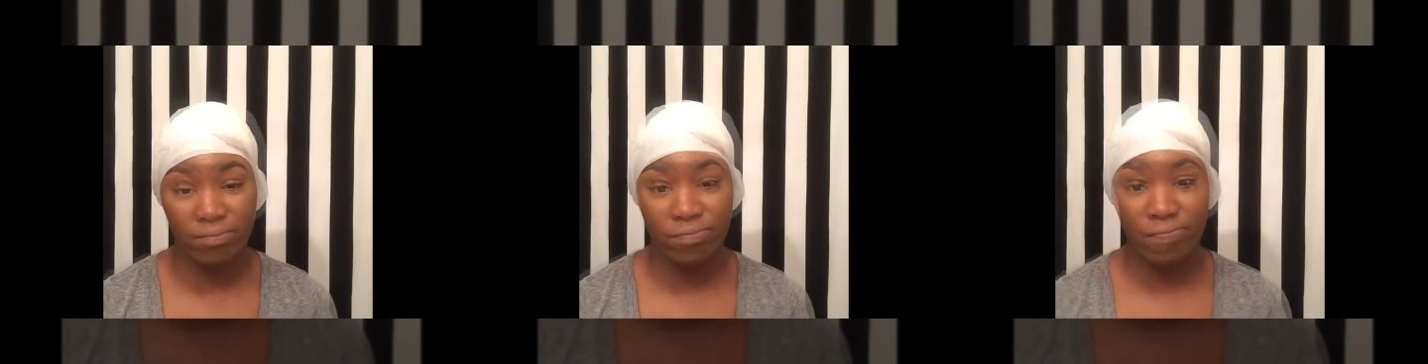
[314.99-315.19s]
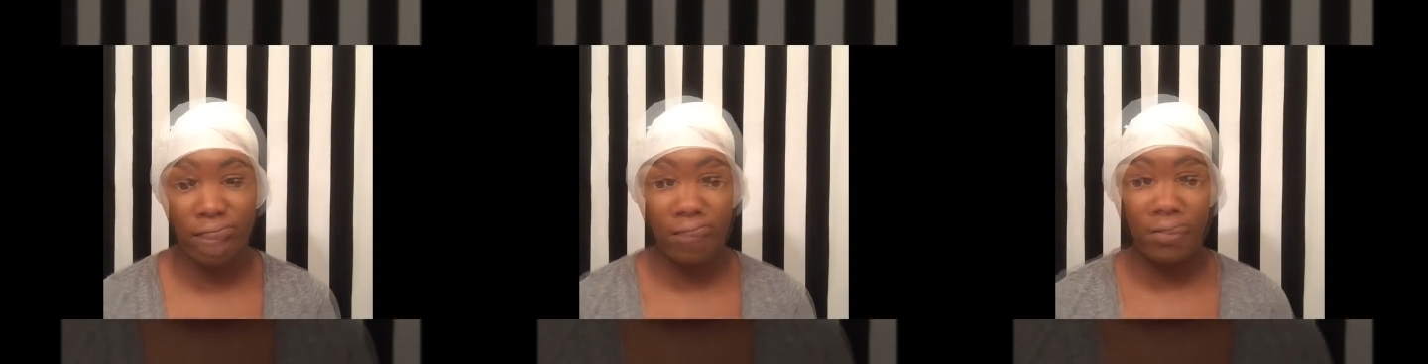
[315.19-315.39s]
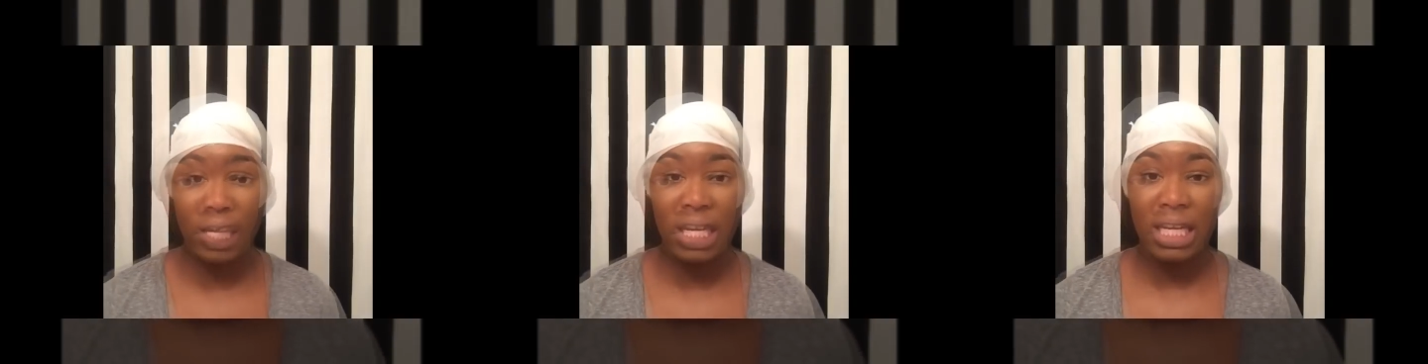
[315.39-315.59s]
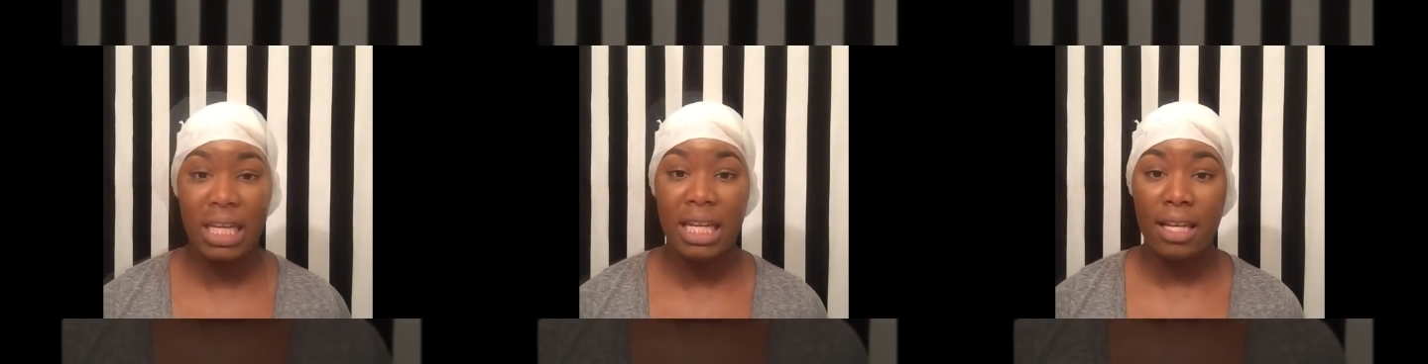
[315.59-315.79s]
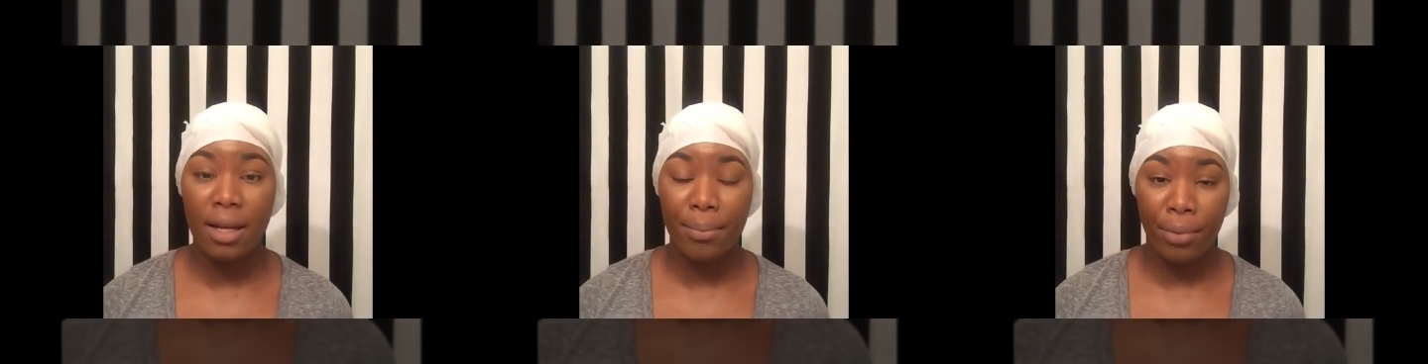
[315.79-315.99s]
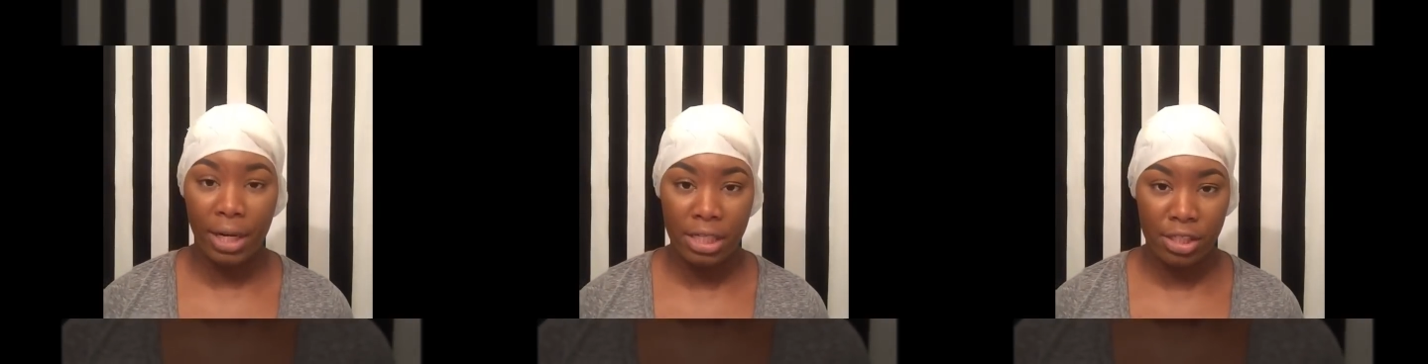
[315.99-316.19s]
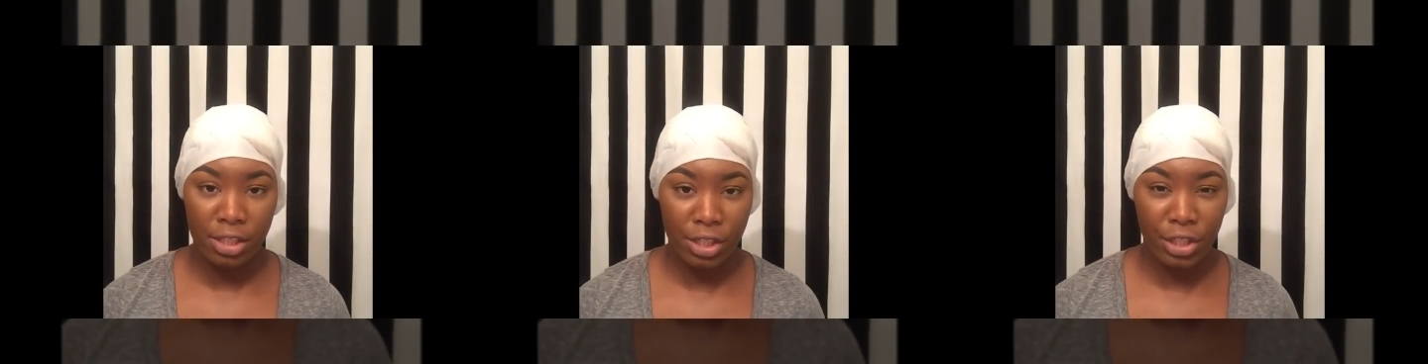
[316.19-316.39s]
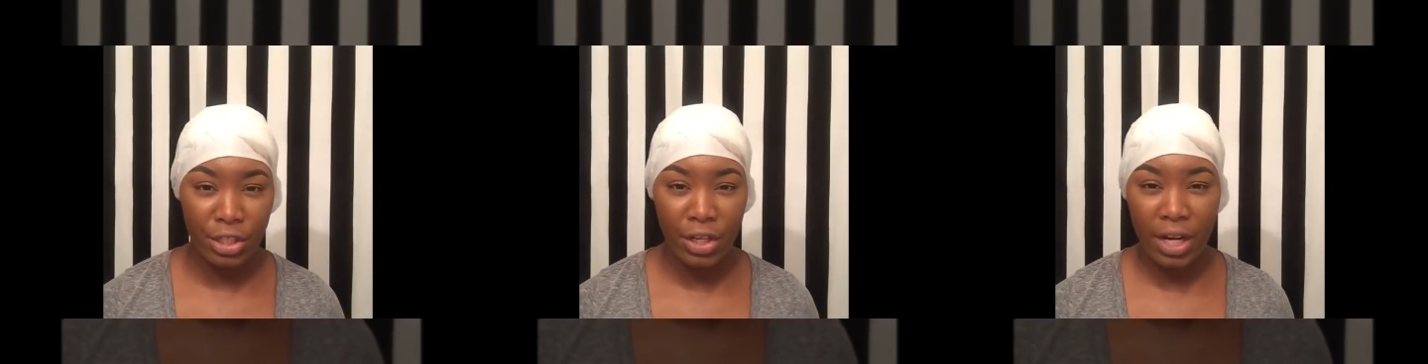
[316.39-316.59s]
If you have any
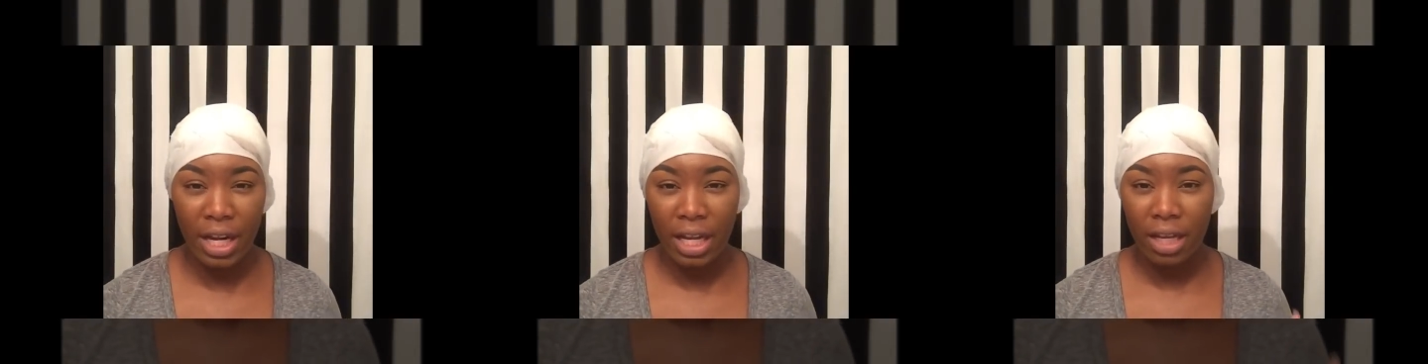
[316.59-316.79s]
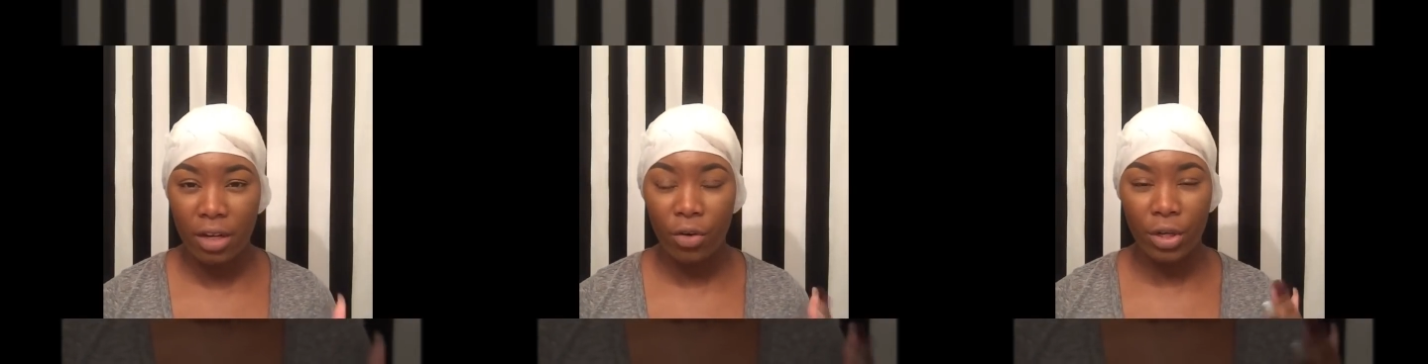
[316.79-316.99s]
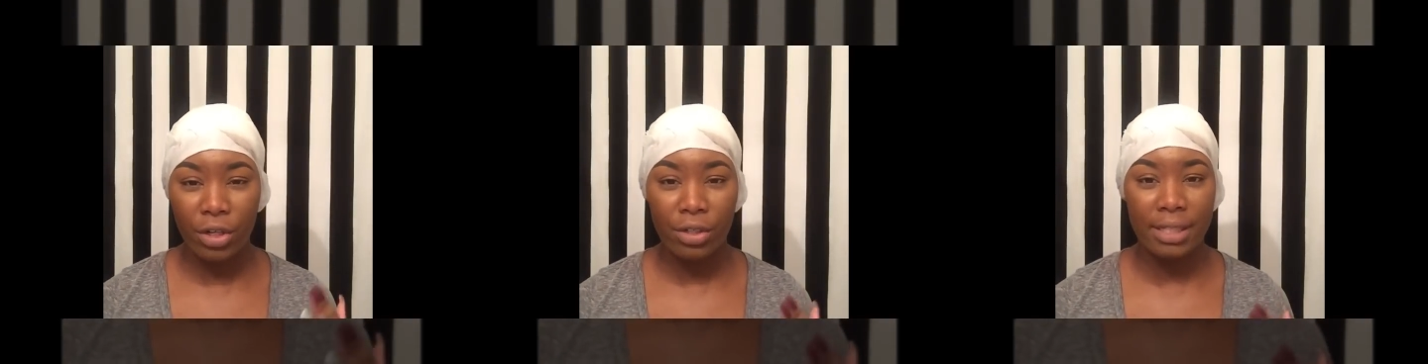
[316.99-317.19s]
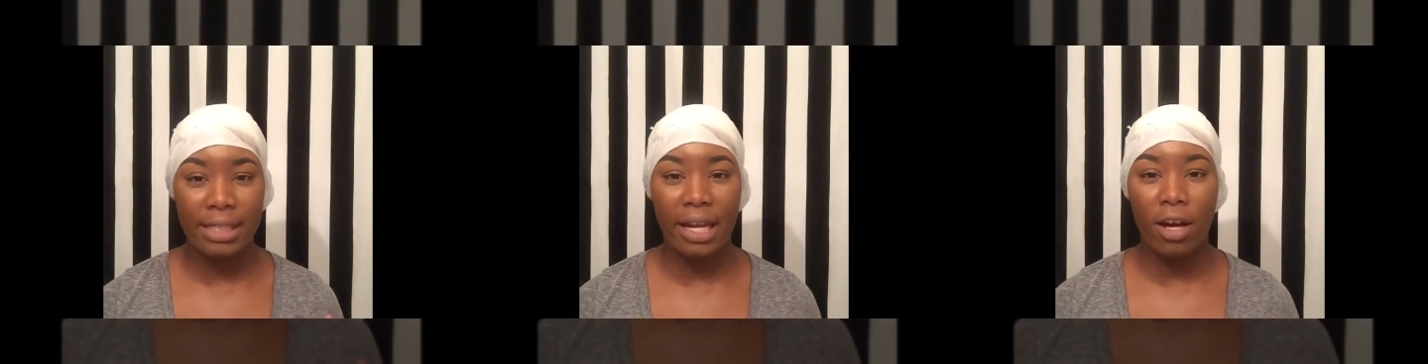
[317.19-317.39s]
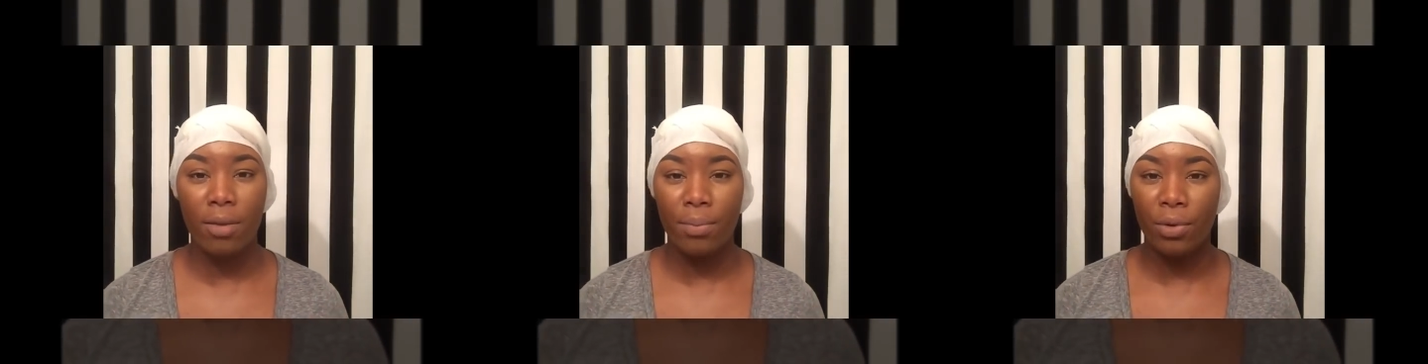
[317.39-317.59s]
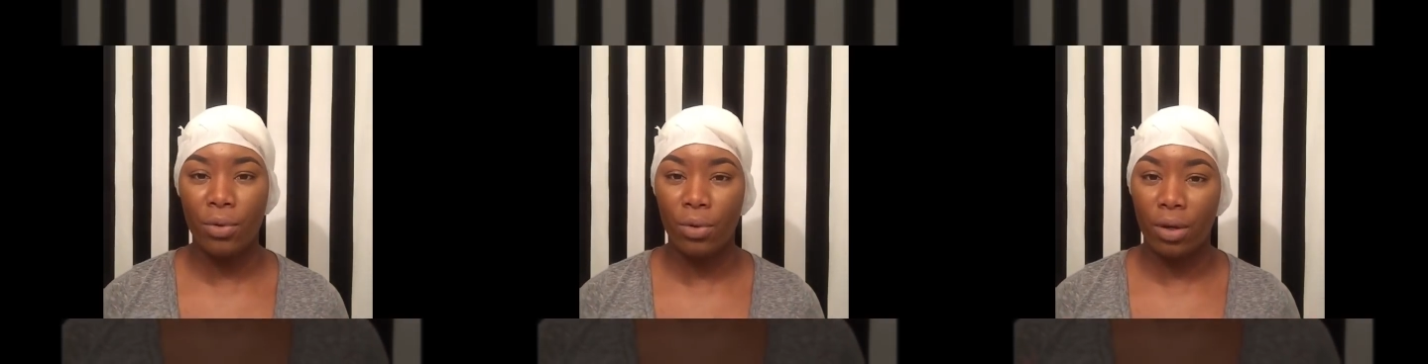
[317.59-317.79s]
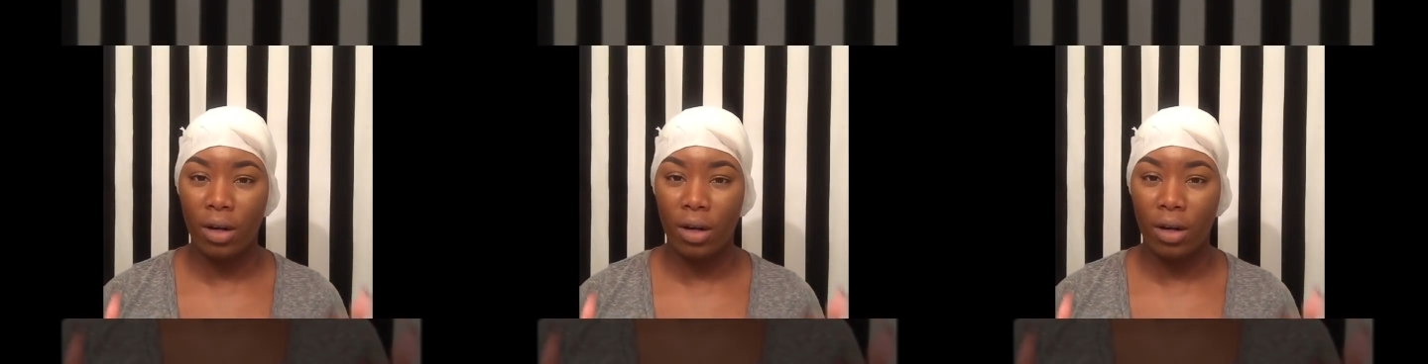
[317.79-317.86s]
abrasions on your head or your scalp